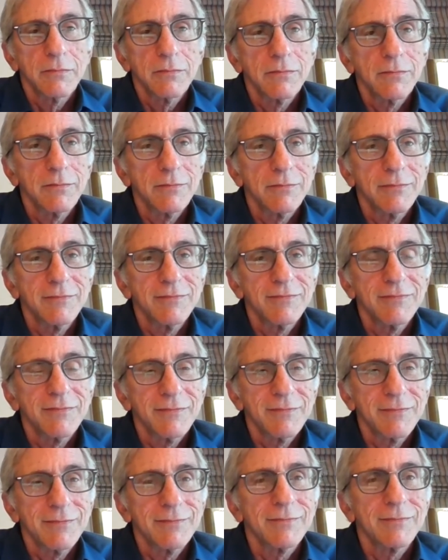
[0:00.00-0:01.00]

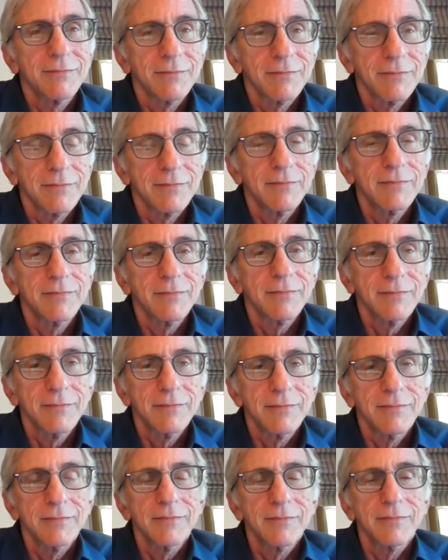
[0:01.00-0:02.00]

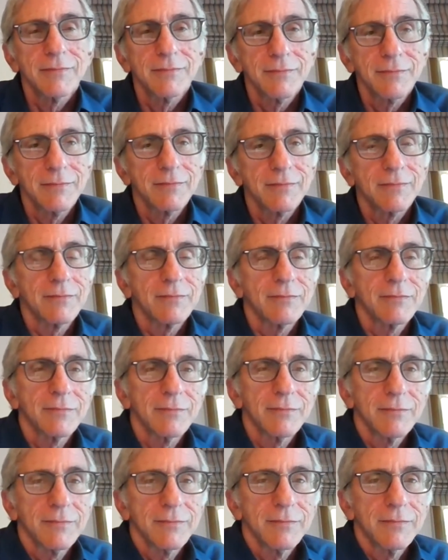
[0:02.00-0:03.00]

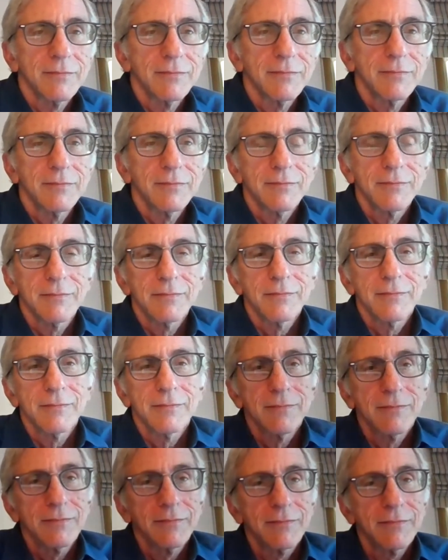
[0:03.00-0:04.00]

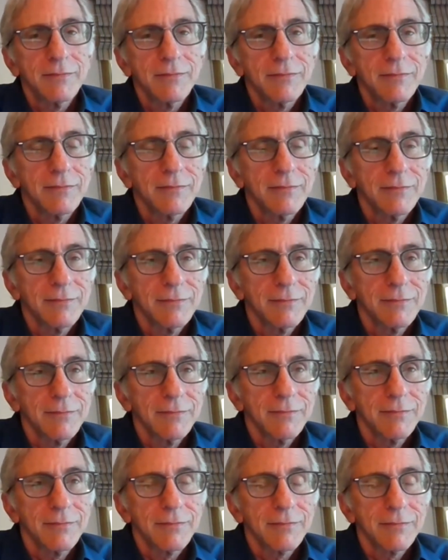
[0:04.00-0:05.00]

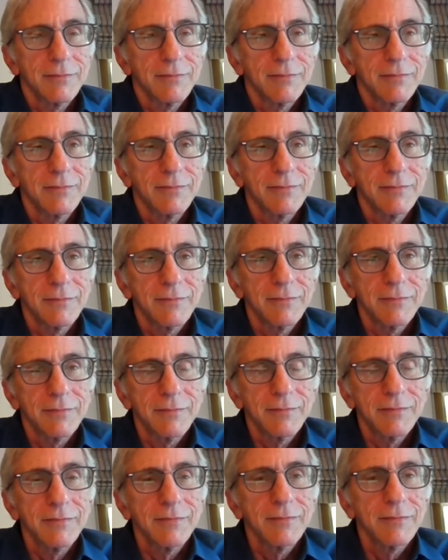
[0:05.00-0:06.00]

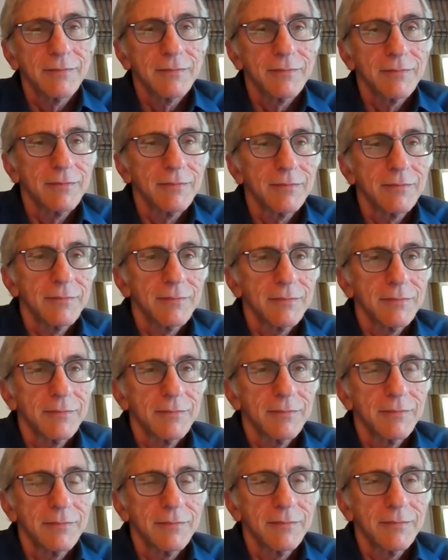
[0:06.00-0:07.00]
(not speaking)